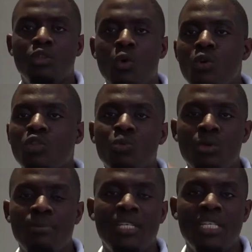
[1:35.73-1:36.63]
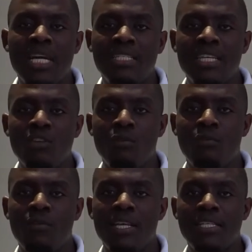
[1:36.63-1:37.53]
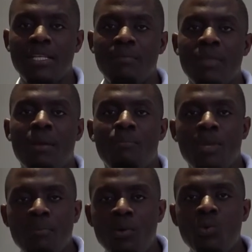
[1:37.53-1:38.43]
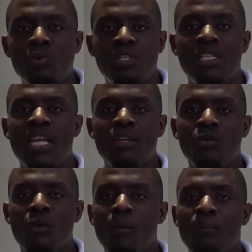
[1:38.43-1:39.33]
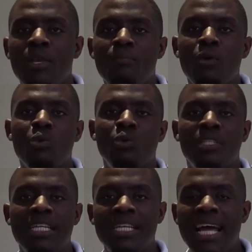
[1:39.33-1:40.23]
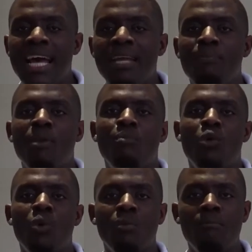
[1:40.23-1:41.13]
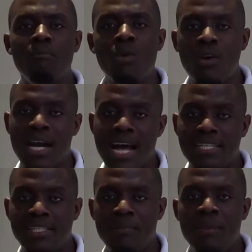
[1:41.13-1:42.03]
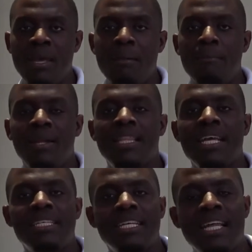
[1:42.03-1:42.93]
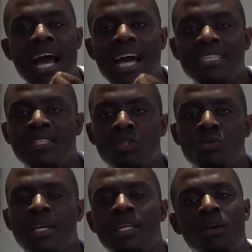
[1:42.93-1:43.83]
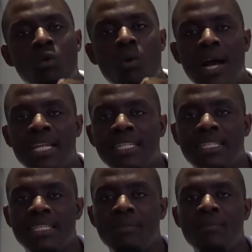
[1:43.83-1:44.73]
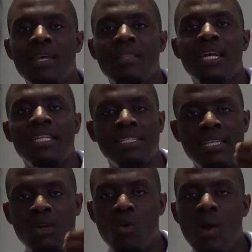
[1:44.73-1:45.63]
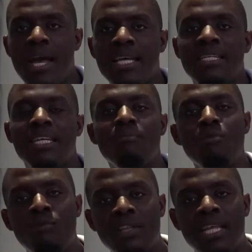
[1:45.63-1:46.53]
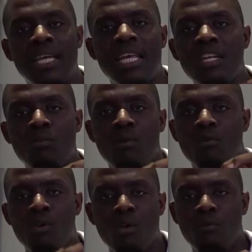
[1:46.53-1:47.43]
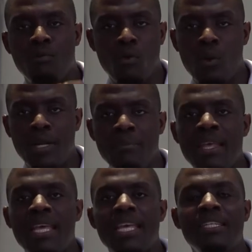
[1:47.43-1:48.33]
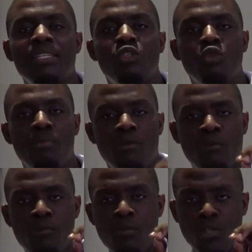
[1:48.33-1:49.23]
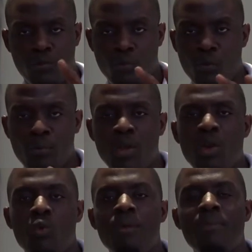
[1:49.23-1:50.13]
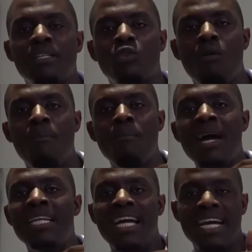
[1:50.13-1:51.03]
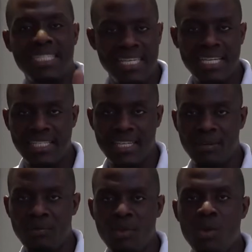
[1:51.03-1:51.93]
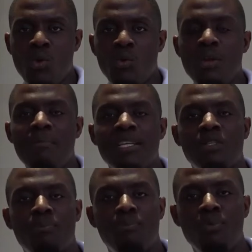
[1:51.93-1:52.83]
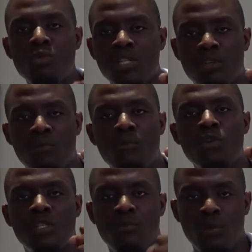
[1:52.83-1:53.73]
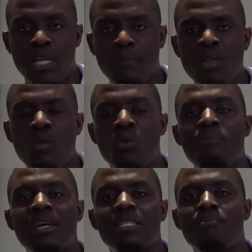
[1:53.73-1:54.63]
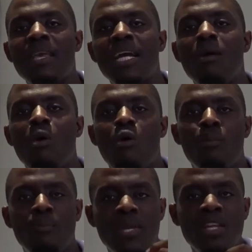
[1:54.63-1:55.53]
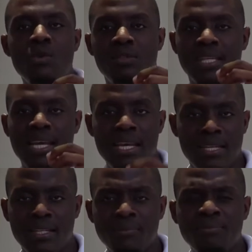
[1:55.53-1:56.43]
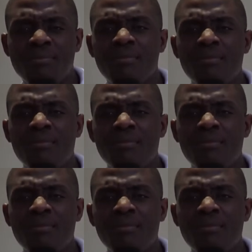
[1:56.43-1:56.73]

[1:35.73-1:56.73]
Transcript: Doors will be shut in your face. People will say no. People will deny. People will mock us. But there is an attitude and a quality that is required in moving the kingdom of God forward. It is to be forceful. We must command attention. We must push forcefully. We must make our opinions heard,